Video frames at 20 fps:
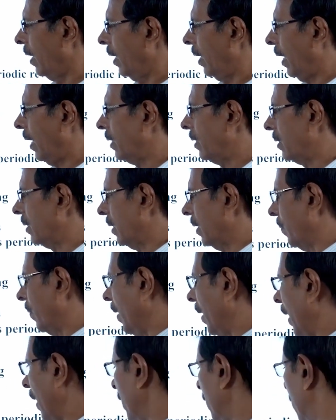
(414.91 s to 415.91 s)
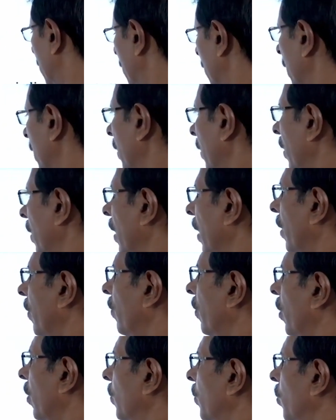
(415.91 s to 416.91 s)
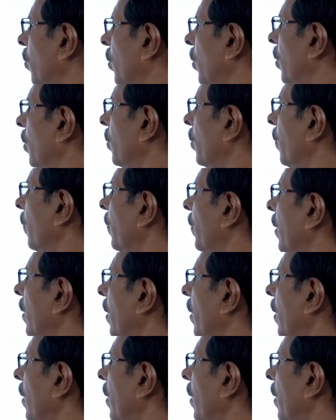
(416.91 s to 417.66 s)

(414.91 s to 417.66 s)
And next we'll move on to